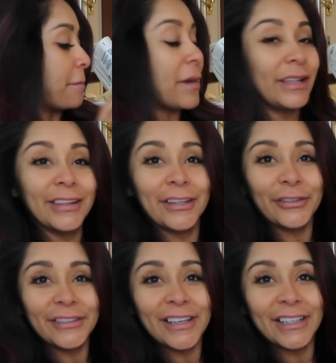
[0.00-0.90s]
my
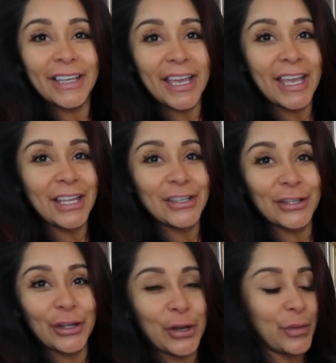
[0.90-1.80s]
little nugget
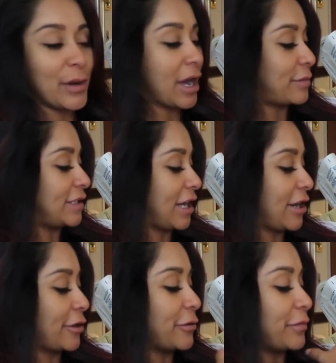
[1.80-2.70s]
Angelo popped
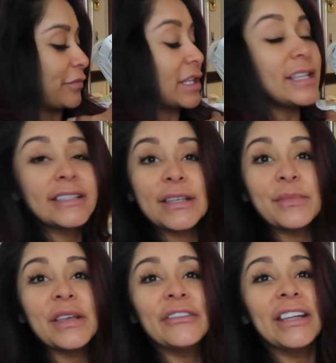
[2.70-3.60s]
out. He's
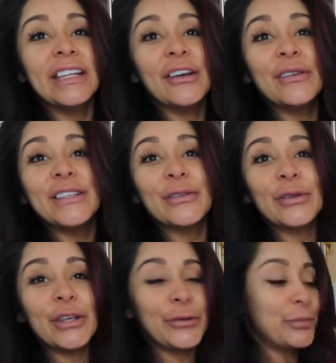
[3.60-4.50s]
sleeping right now, he's so
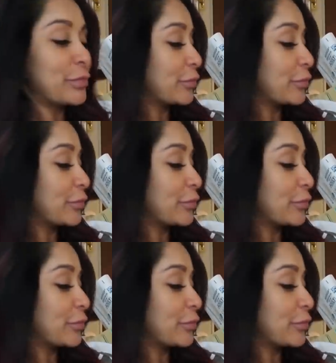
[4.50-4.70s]
cute.